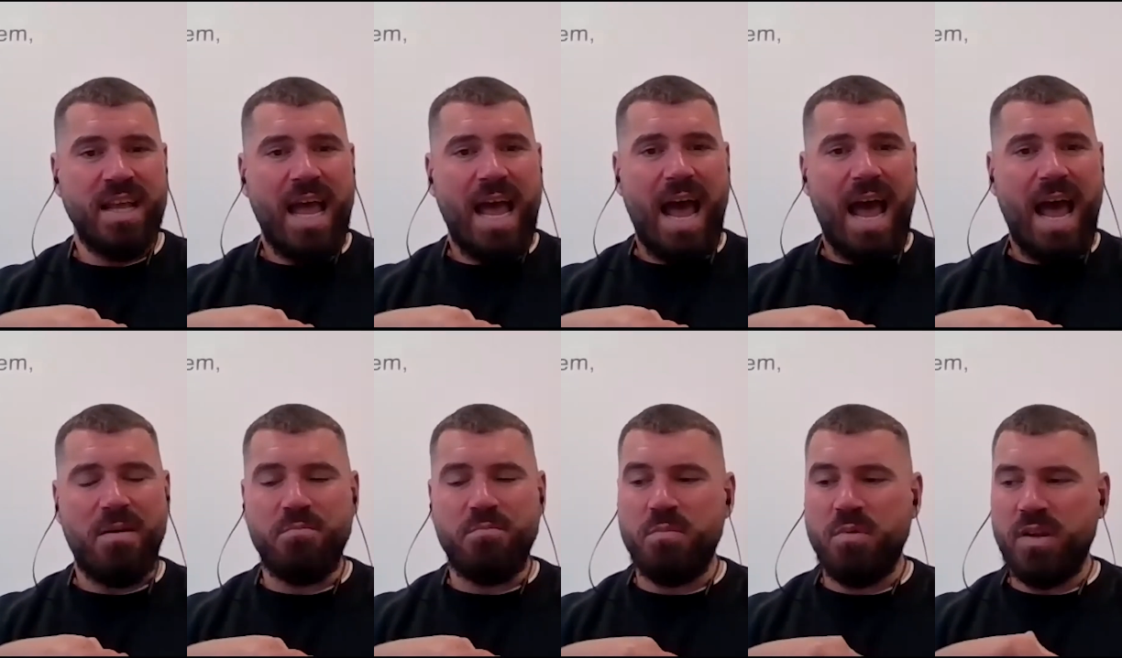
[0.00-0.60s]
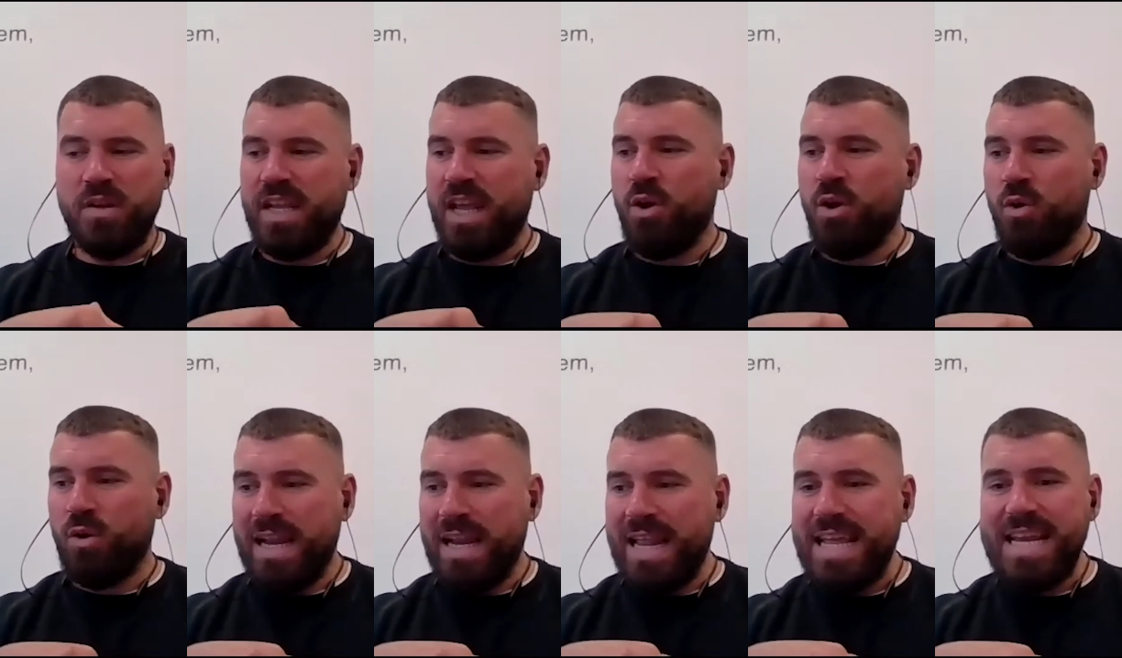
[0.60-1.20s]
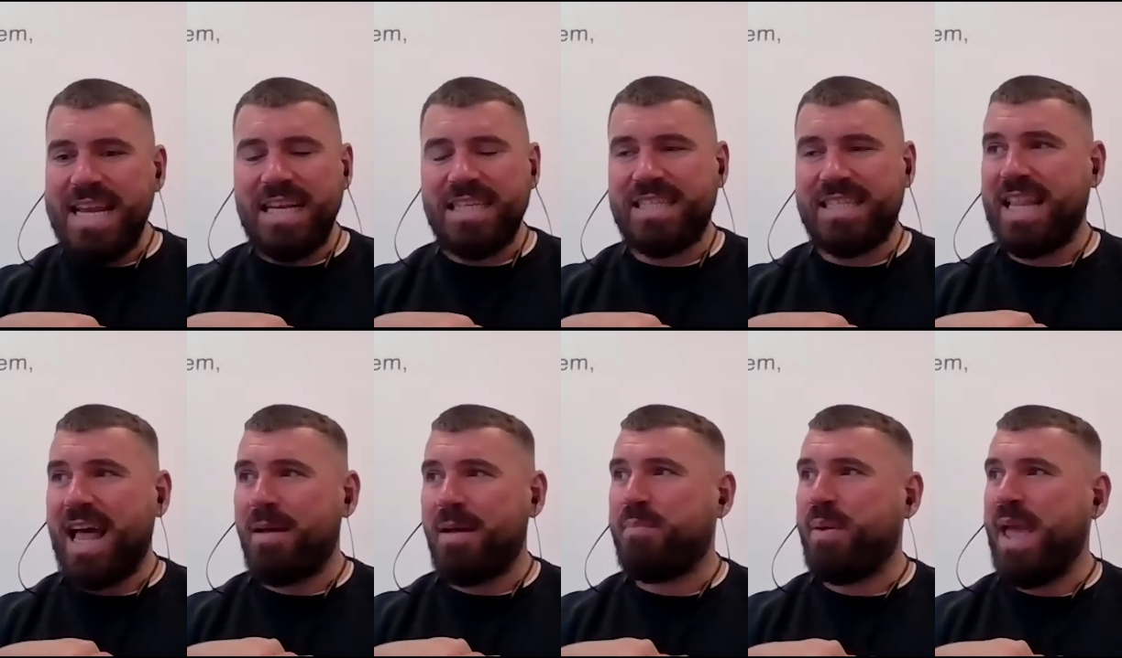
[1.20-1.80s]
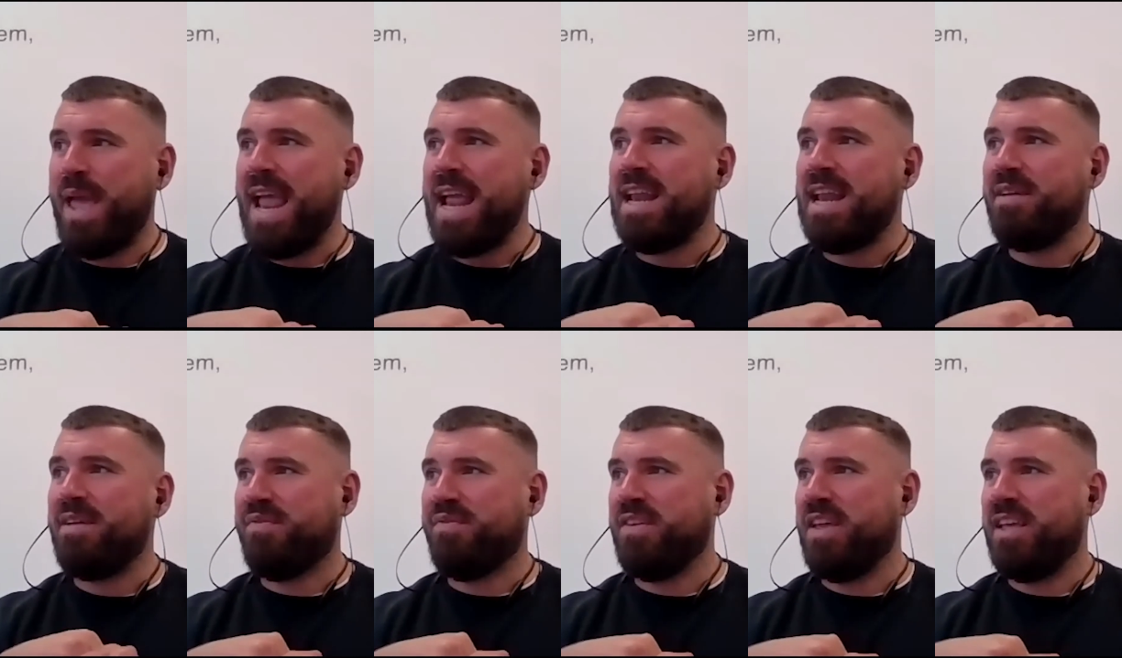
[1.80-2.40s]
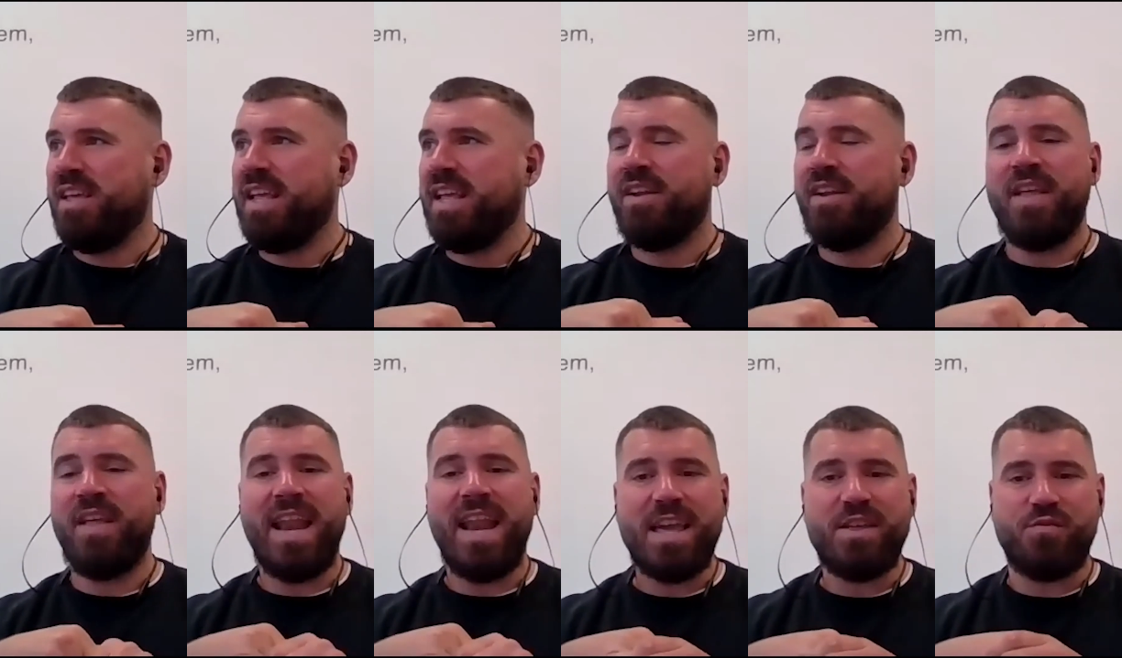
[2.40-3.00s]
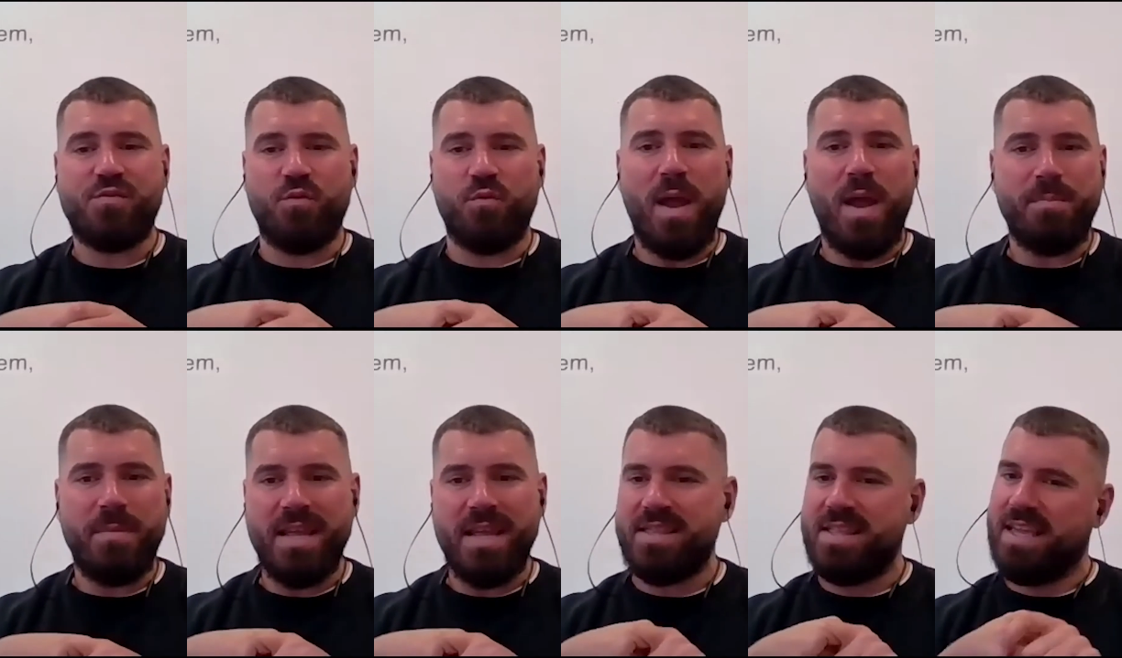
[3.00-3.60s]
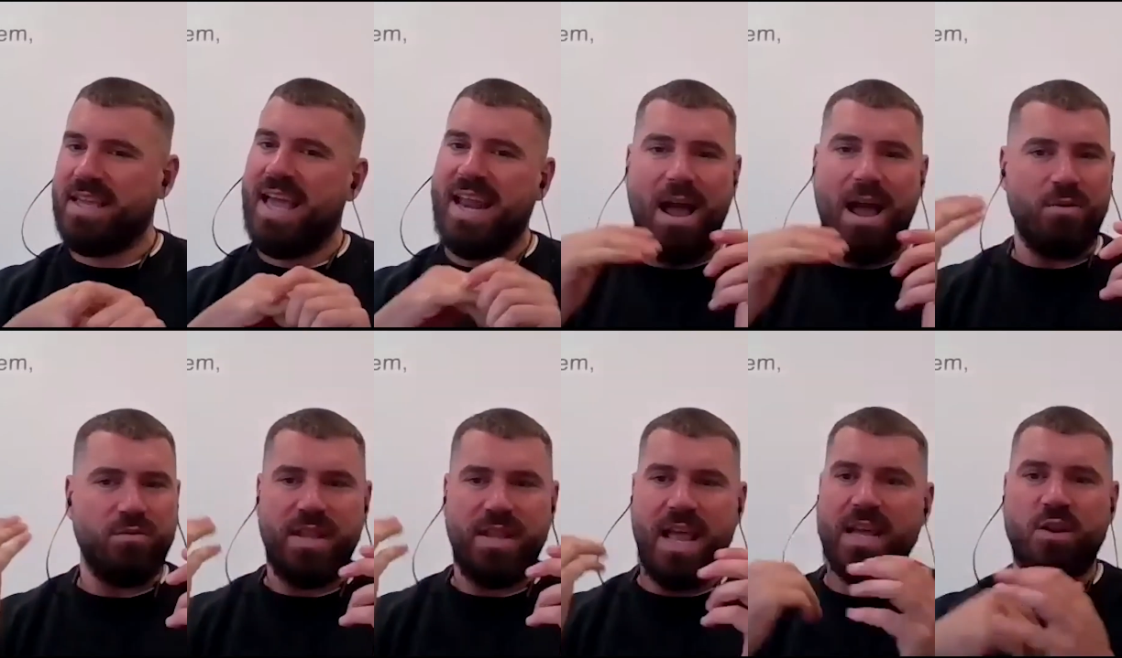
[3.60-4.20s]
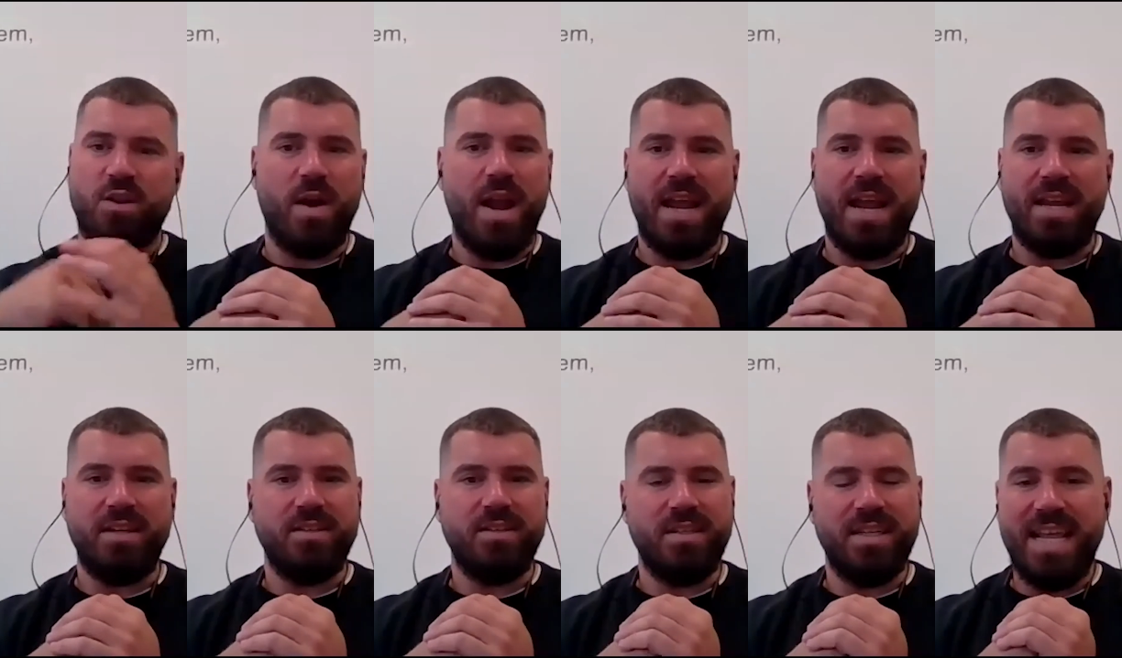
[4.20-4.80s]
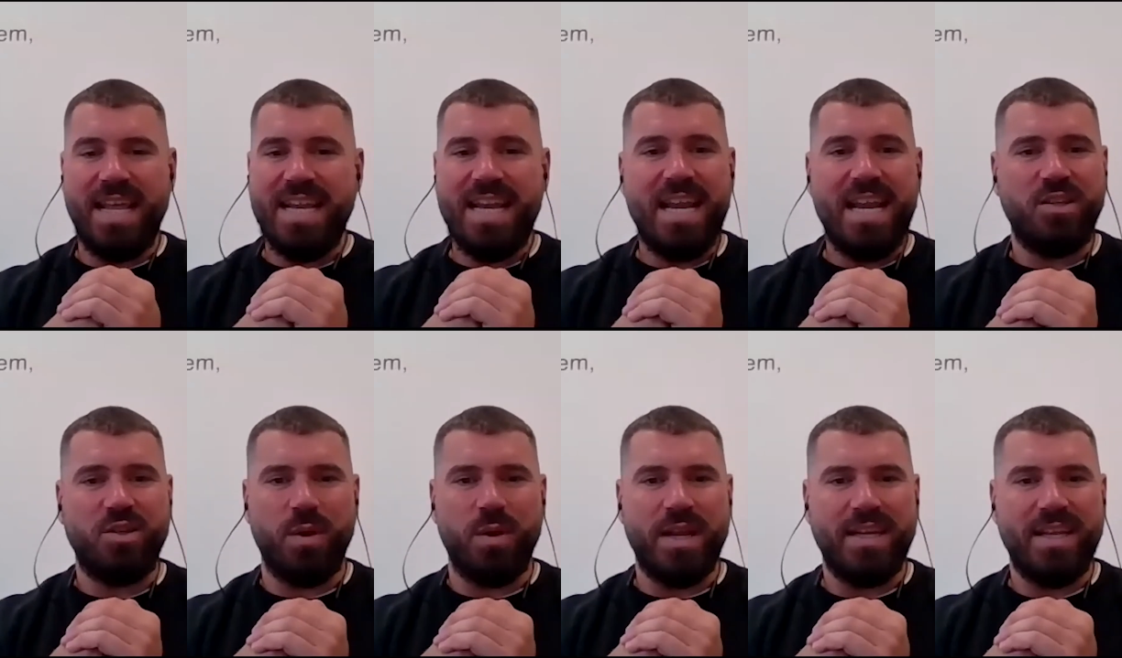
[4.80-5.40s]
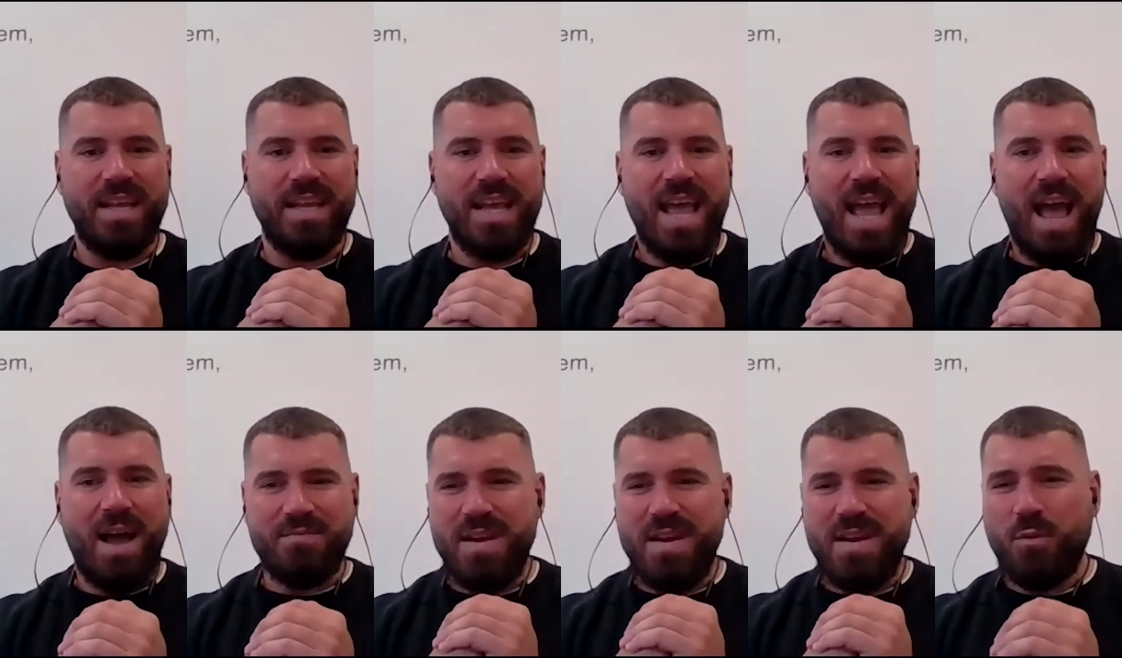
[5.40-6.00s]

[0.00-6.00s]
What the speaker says: Lean into that pain. If that extra rep needs to get out, then great, lean into it. I've never